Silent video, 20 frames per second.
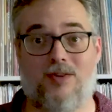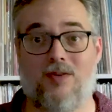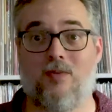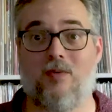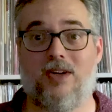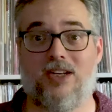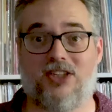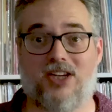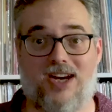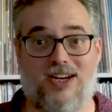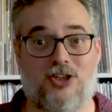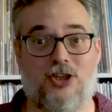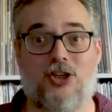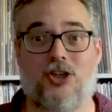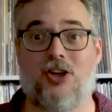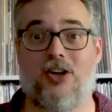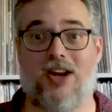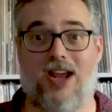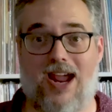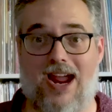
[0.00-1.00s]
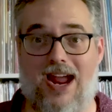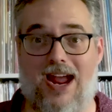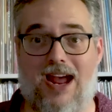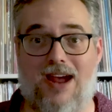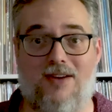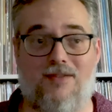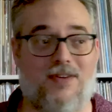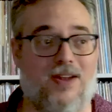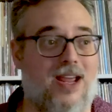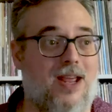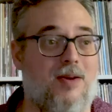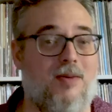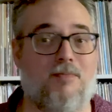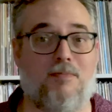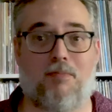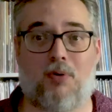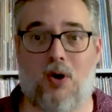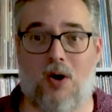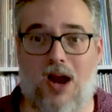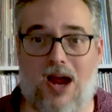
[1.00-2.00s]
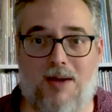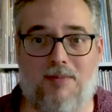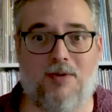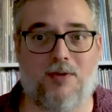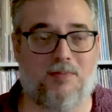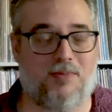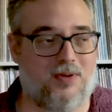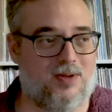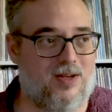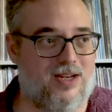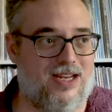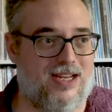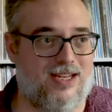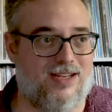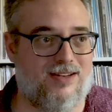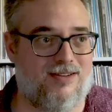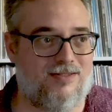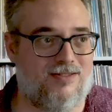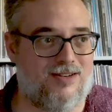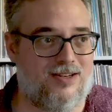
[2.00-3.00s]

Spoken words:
which I should have and probably